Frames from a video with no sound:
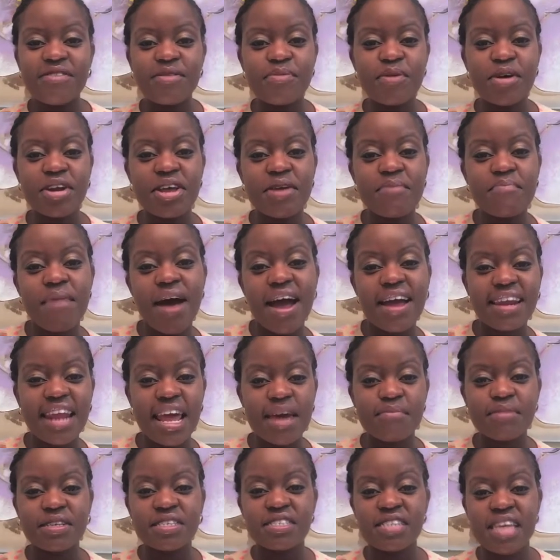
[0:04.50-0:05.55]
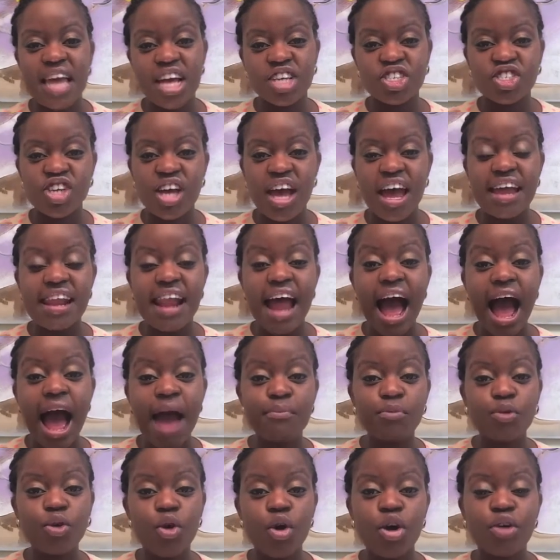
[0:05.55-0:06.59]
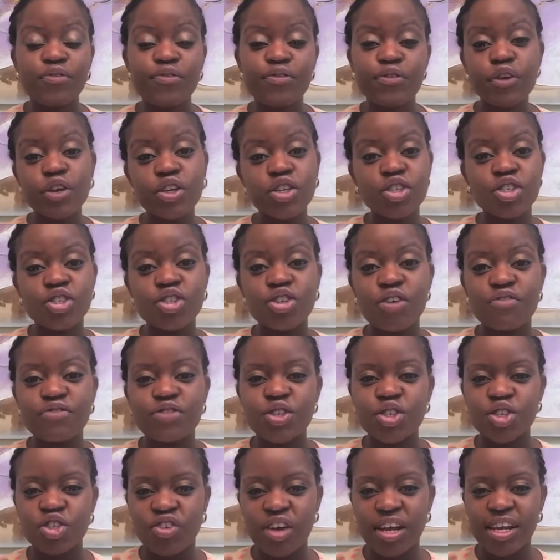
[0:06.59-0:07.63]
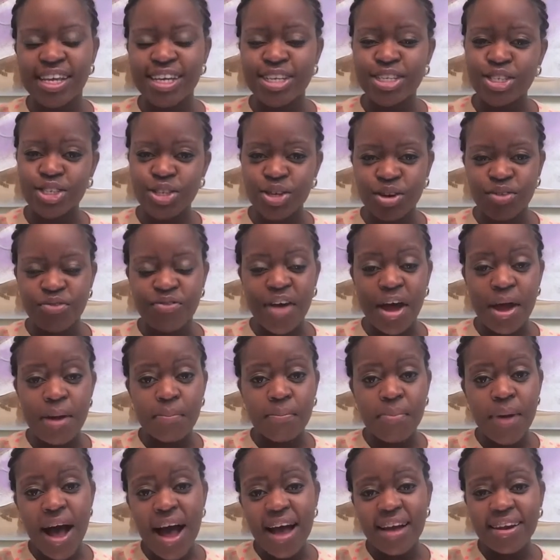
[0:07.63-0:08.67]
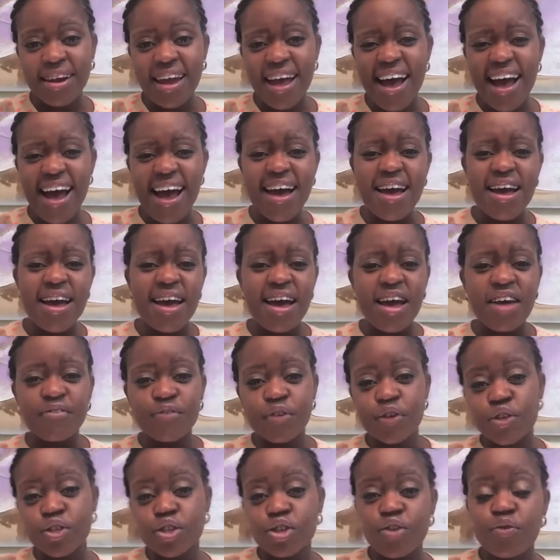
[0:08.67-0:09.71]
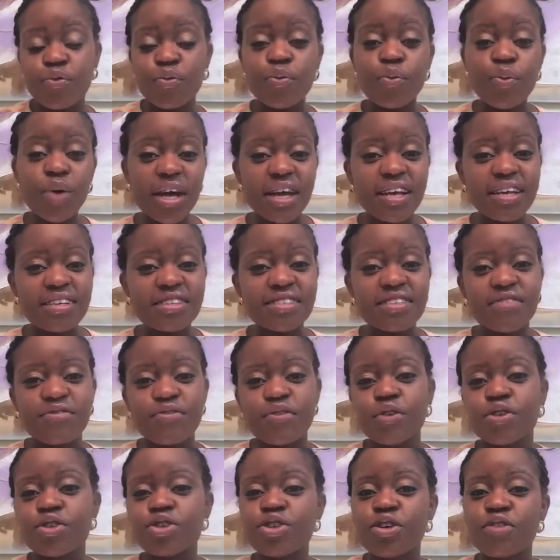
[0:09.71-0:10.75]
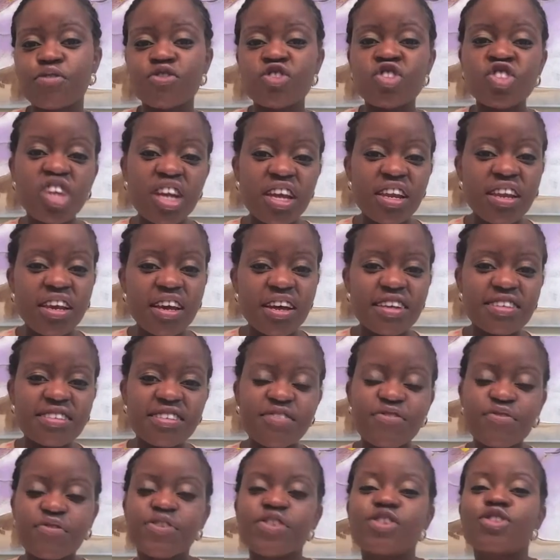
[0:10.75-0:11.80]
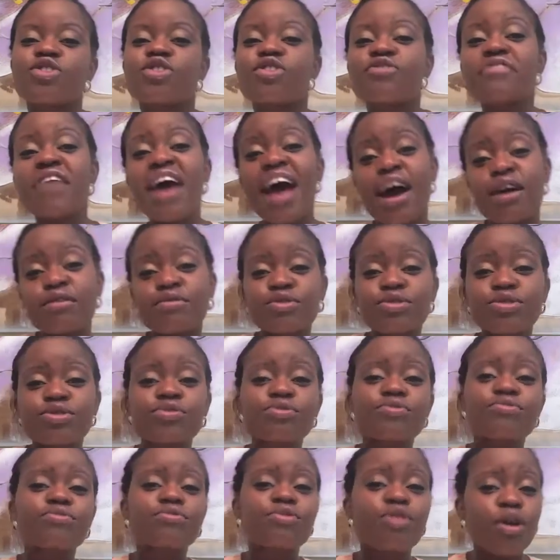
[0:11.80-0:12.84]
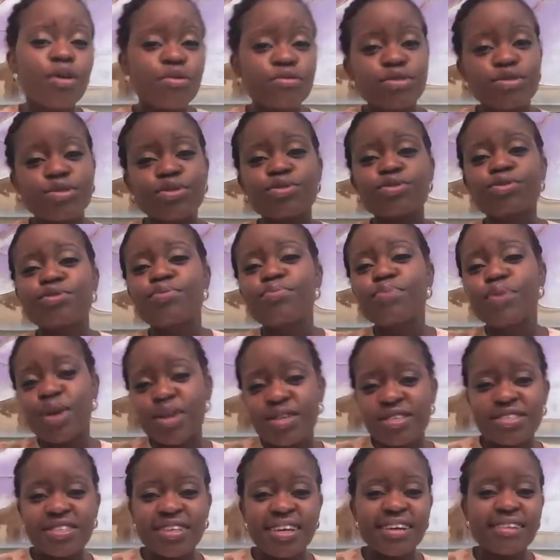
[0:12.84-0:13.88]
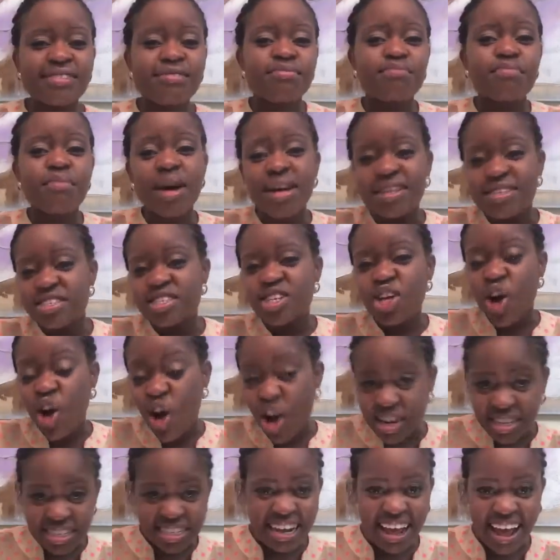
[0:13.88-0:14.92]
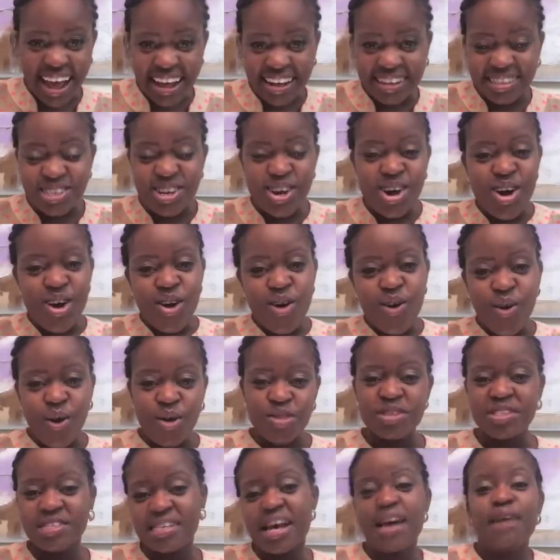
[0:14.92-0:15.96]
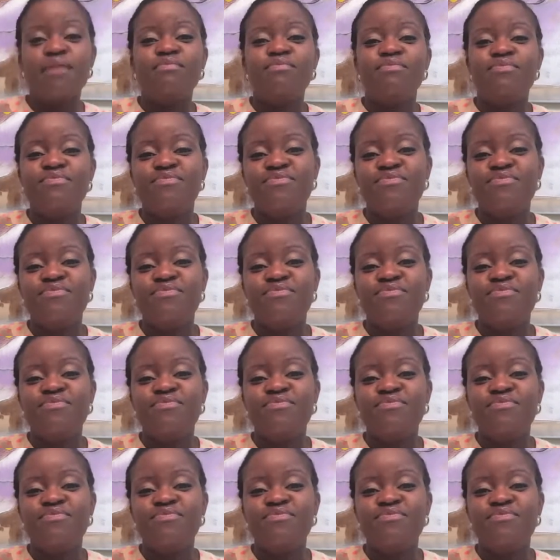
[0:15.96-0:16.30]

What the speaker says: everybody, my name is Nyasha and I'm your Infusionsoft Australia certified partner, Infusionsoft Whiz, Infusionsoft Genius, Infusionsoft How To, Go-To, Person, Must, Contact, all the time.